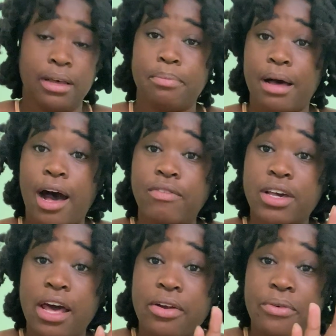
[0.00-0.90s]
But
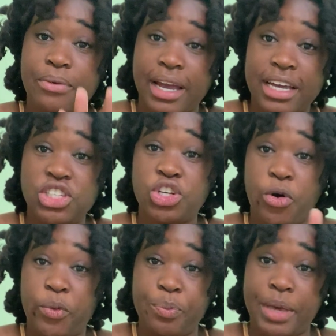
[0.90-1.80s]
avocado ranch
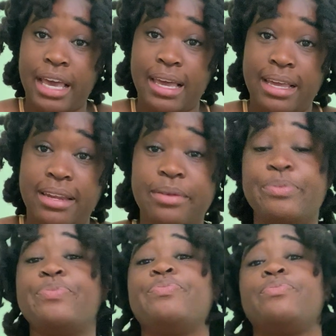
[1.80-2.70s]
homemade,
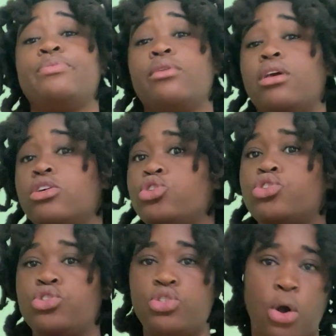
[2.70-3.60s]

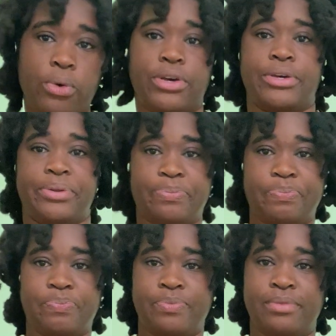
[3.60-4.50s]
so good.
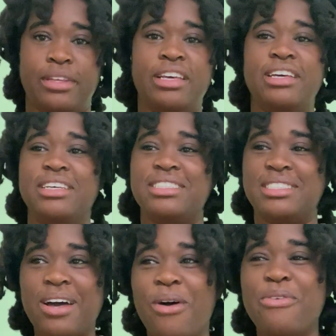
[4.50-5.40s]

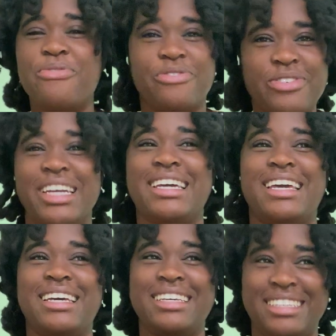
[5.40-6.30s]
So
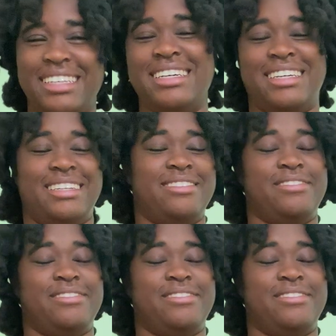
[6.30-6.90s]
freaking good.